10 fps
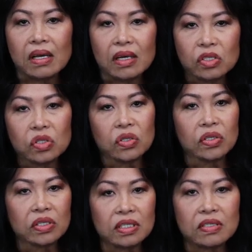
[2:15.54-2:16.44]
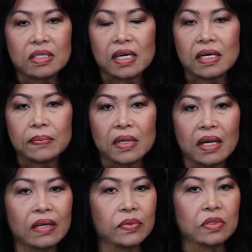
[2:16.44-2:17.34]
I sure there's time that
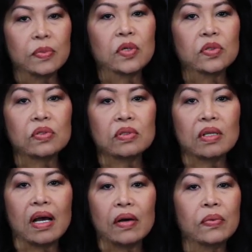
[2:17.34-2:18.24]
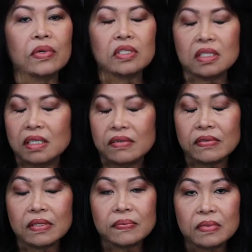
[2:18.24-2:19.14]
I want to give
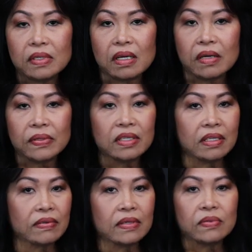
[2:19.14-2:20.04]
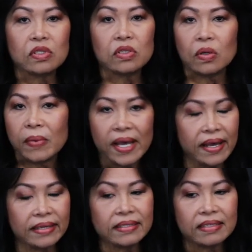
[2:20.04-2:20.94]
up. I want to give up so
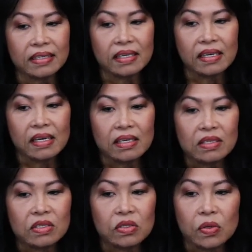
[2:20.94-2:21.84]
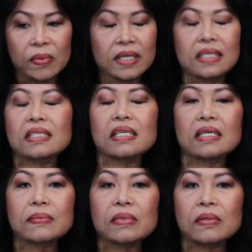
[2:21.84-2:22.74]
bad. So many
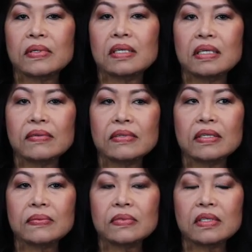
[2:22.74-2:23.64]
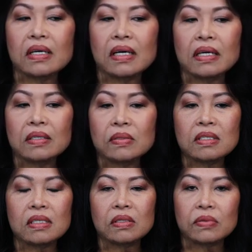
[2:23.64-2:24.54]
times I want to give up. I don't
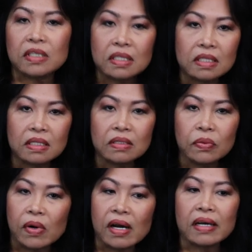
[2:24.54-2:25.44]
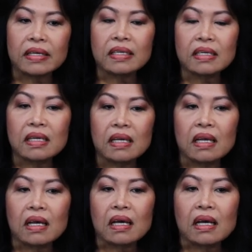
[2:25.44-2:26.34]
see the reason why
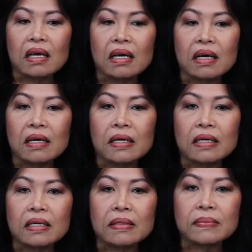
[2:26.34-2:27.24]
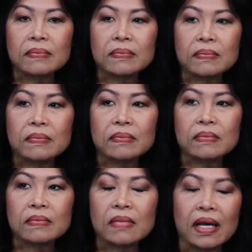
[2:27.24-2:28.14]
I
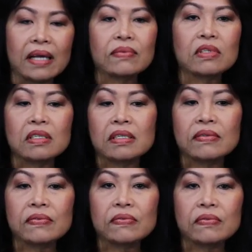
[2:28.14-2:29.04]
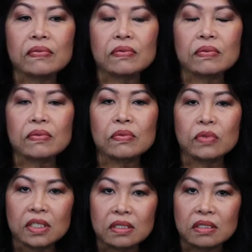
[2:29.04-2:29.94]
have to live
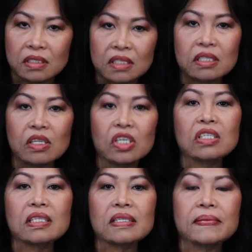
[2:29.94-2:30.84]
with this look.